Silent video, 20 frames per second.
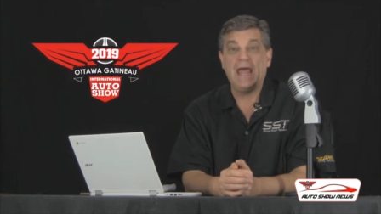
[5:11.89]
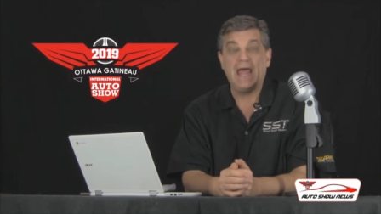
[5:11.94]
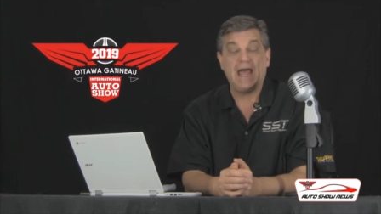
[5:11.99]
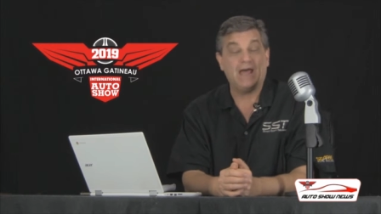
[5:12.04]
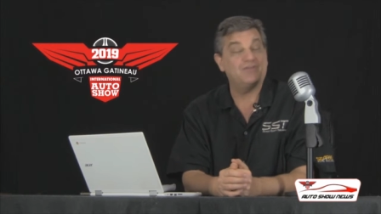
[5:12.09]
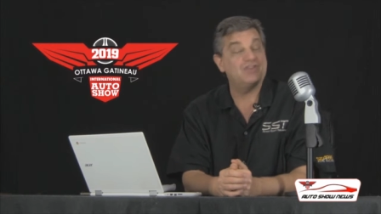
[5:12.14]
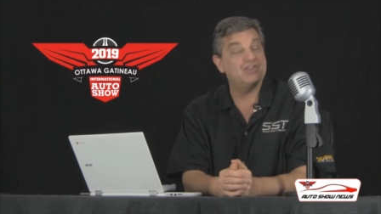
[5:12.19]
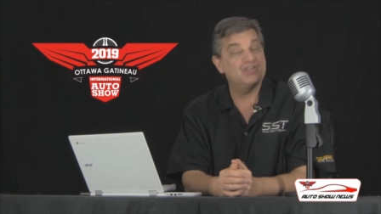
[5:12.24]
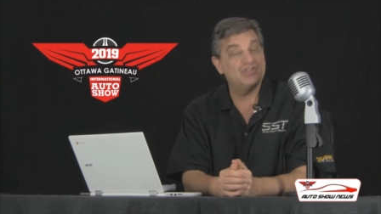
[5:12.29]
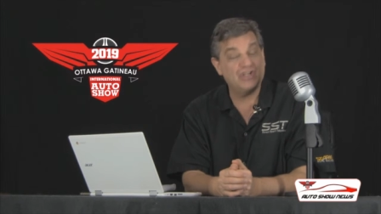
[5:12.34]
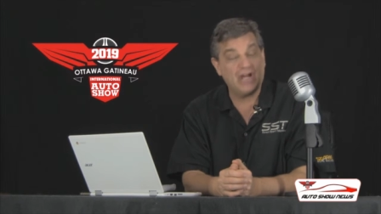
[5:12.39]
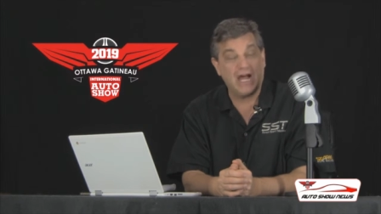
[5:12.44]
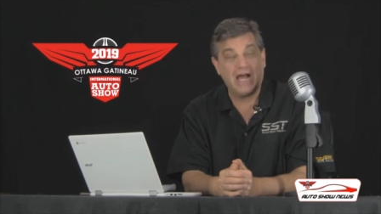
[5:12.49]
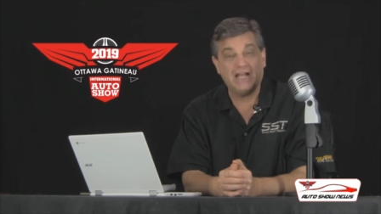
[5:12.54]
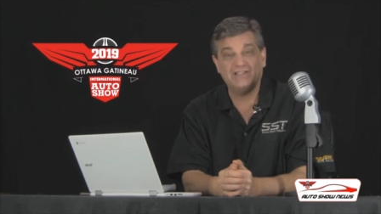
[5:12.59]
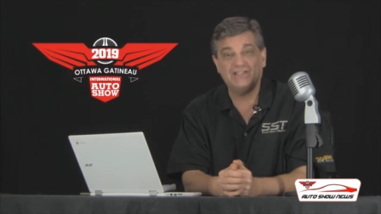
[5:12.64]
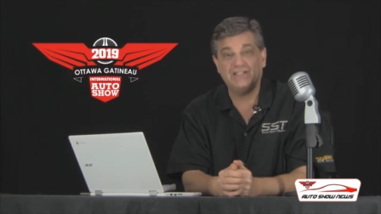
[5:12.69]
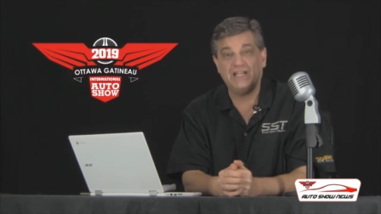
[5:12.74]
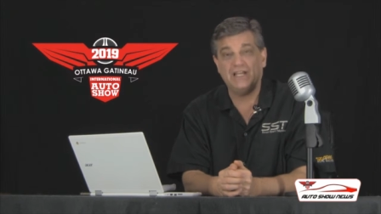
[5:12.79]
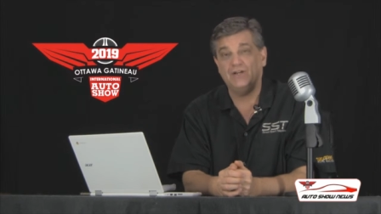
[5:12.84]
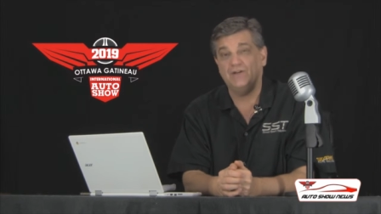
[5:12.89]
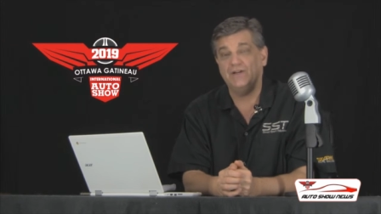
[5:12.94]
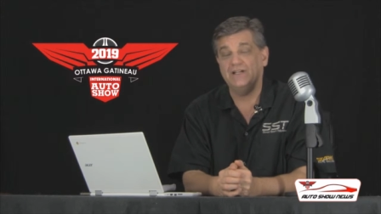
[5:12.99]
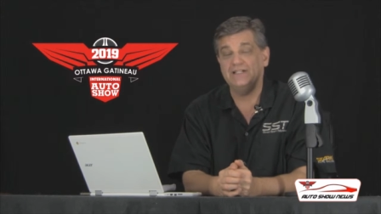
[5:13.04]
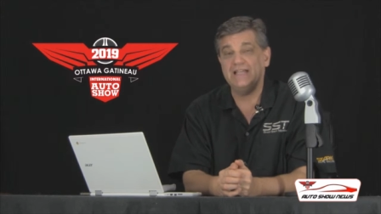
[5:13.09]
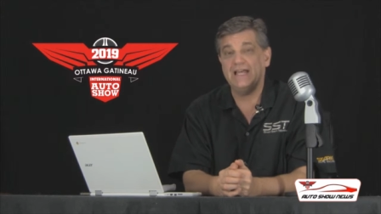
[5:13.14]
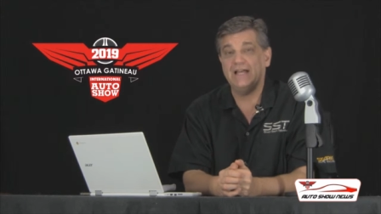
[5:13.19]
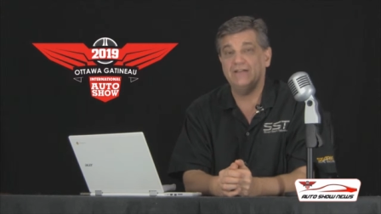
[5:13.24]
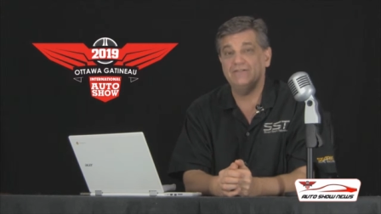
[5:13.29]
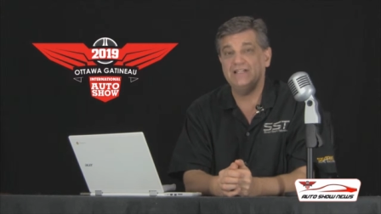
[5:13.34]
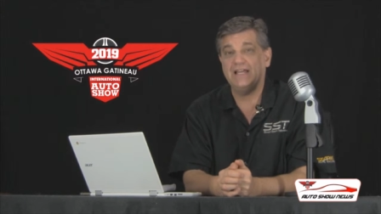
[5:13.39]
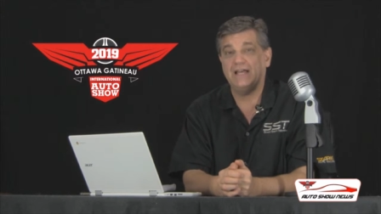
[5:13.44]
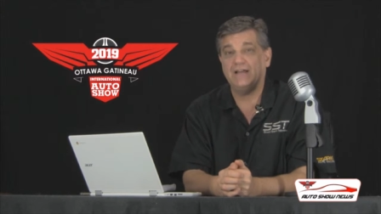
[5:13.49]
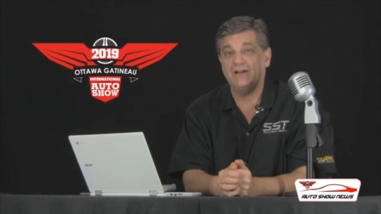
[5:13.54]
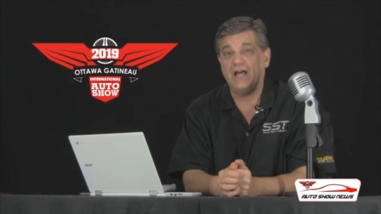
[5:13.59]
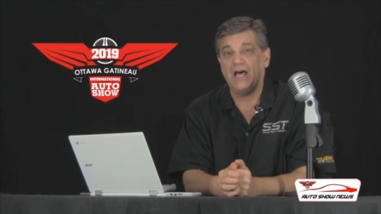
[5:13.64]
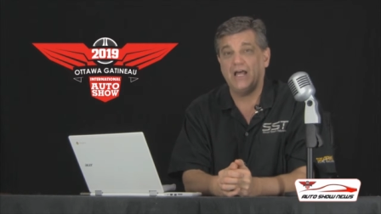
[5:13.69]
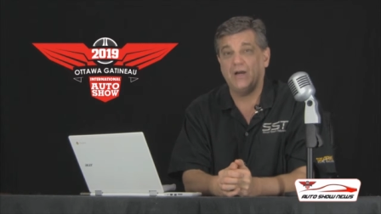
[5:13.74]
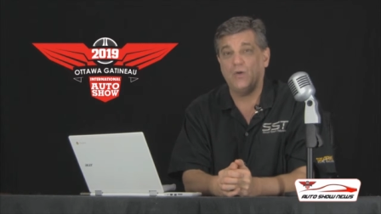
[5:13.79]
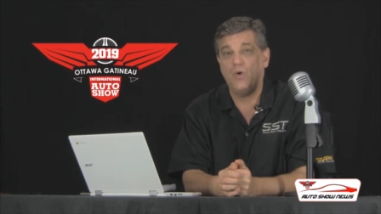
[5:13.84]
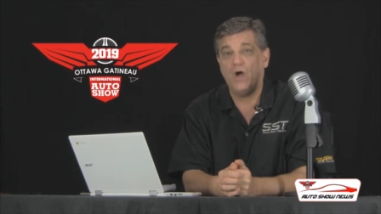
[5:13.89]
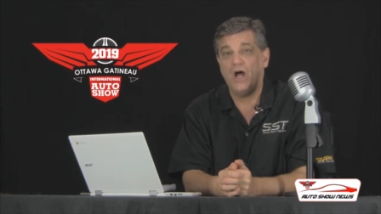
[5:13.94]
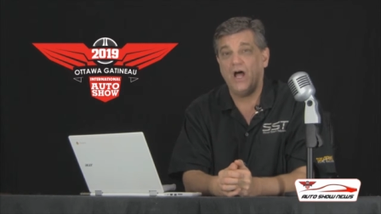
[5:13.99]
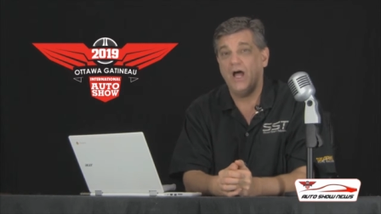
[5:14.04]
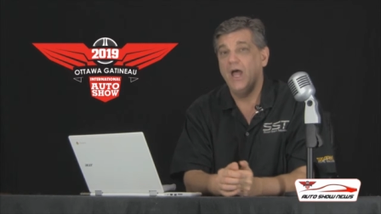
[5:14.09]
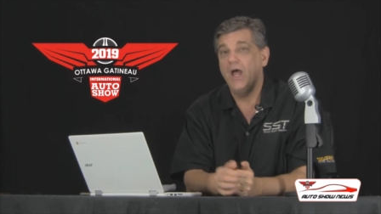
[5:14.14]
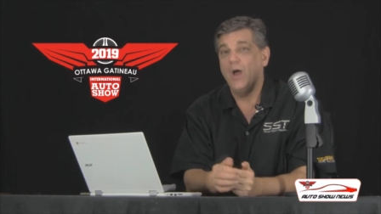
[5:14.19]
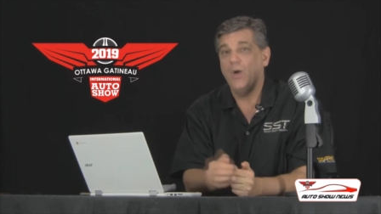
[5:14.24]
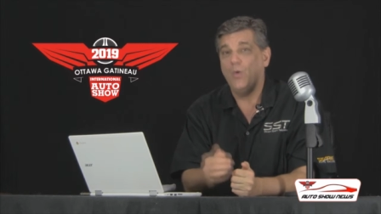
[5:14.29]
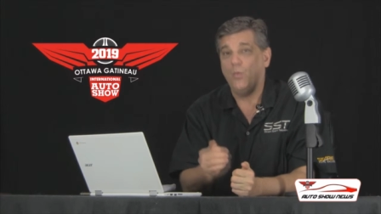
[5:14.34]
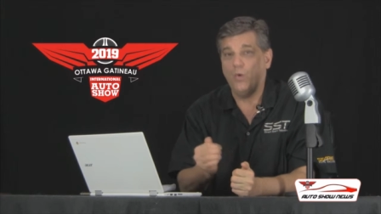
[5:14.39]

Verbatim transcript: at the Shaw Center in downtown Ottawa.